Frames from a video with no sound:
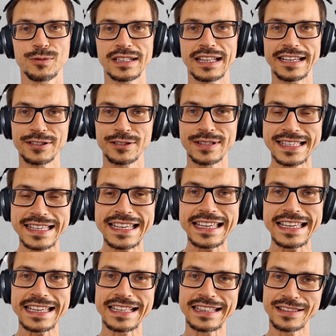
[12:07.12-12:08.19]
like to see
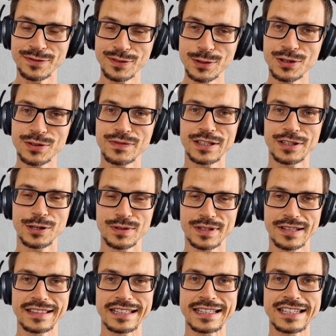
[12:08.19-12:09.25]
in the future videos on
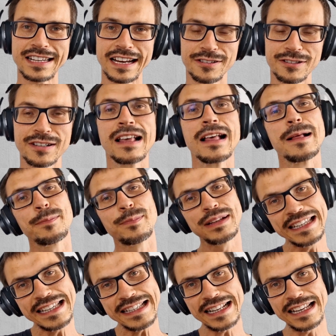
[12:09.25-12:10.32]
this channel,
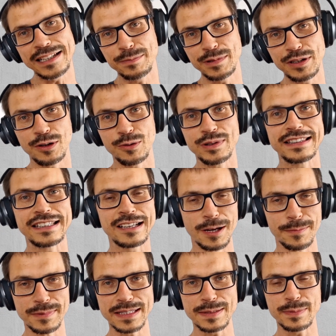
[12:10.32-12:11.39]
please let me know in the
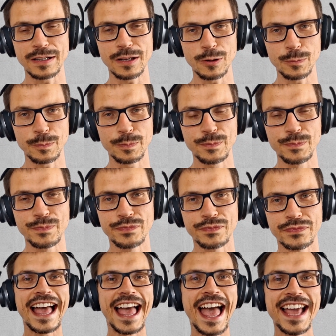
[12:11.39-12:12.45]
comments below.
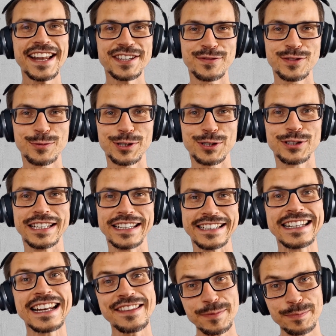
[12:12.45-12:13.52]
And if you want to learn
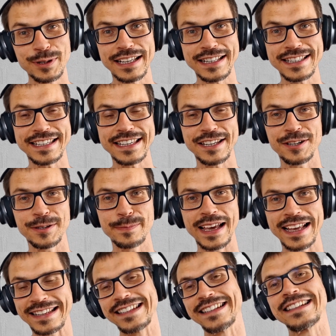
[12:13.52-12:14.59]
another pronunciation
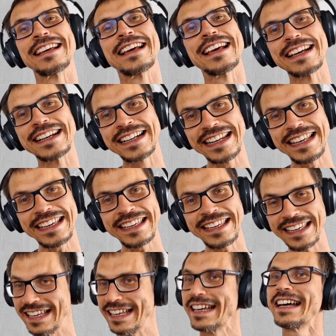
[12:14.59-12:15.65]
pattern, click
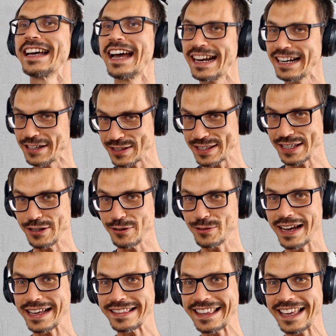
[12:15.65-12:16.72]
here and I'll see you
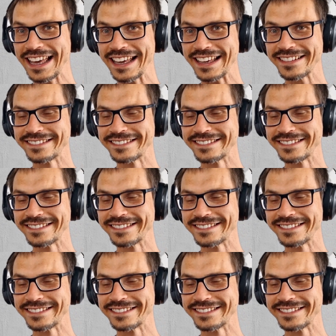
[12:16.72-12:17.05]
right there.